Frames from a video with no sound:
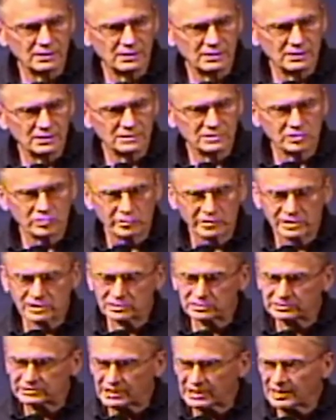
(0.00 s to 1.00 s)
It's a critical
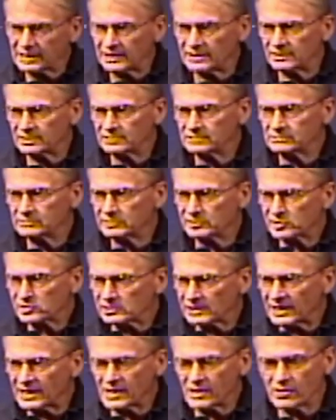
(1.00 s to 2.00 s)
day, critical
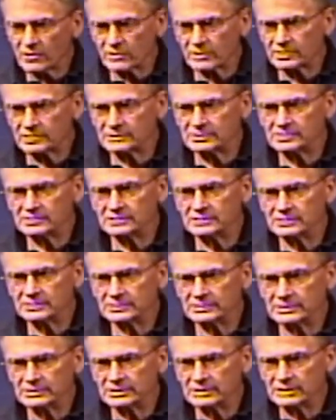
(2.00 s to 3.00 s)
hour.
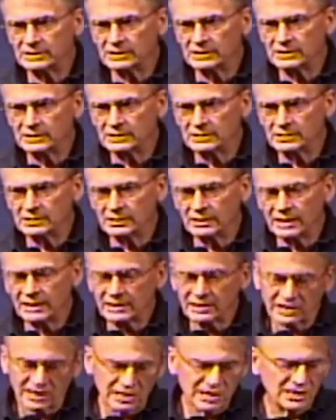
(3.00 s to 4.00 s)
And
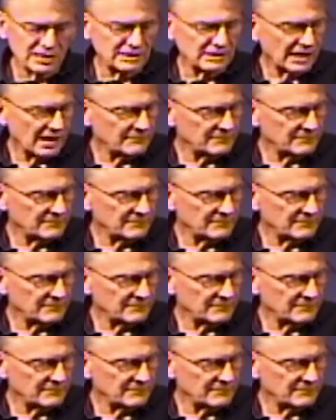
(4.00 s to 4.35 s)
again, I'm